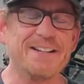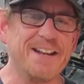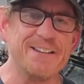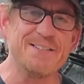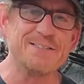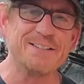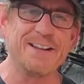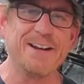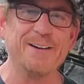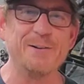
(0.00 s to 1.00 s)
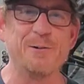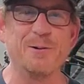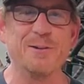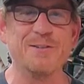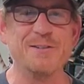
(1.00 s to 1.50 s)
gauges in there
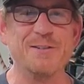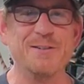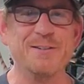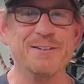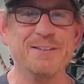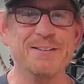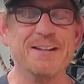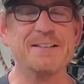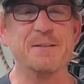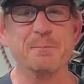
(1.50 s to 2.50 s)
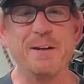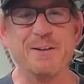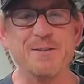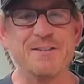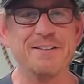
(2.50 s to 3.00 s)
or to get some
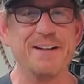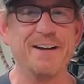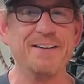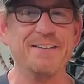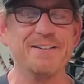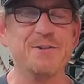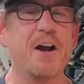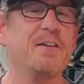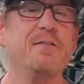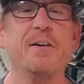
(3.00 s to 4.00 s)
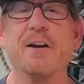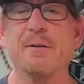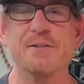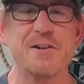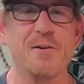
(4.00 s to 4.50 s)
meters in there and try to figure
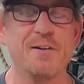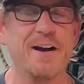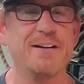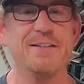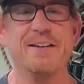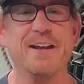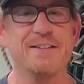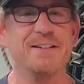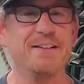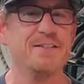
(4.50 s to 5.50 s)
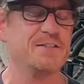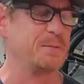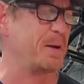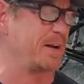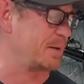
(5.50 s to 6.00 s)
out what's going on, and you can't see it. It's just
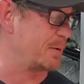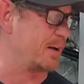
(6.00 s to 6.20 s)
a pain in the